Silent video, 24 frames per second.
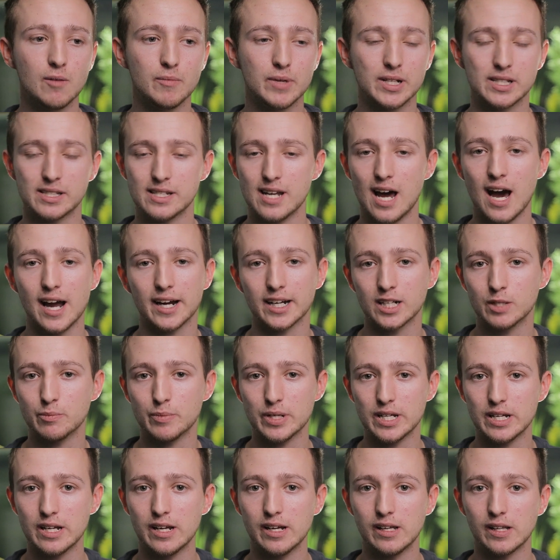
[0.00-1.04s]
It's not gonna
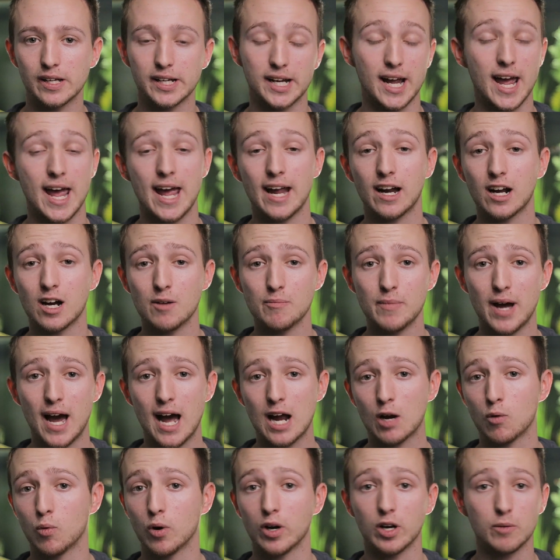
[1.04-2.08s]
be like a hang on
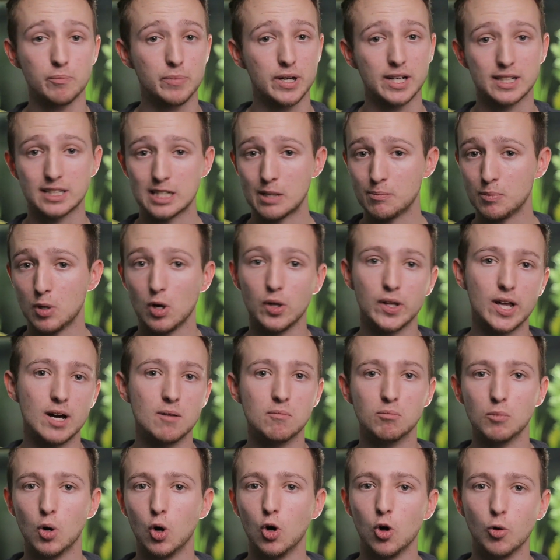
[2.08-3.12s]
back where it picks up all
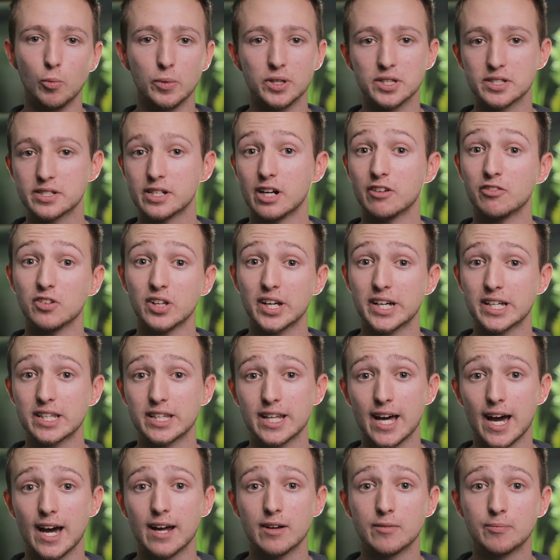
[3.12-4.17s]
that mulm and stuff like
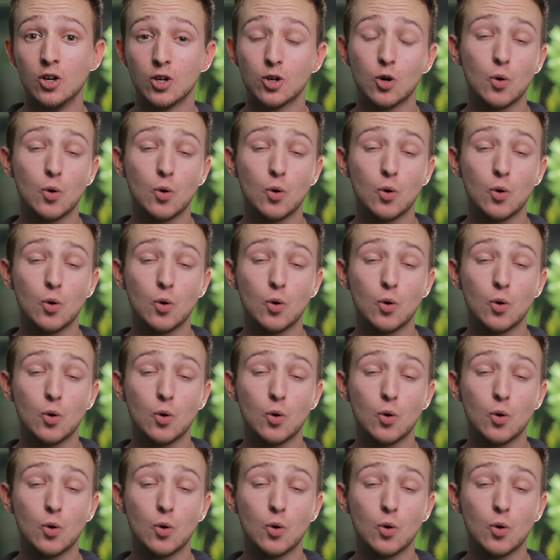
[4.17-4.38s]
that.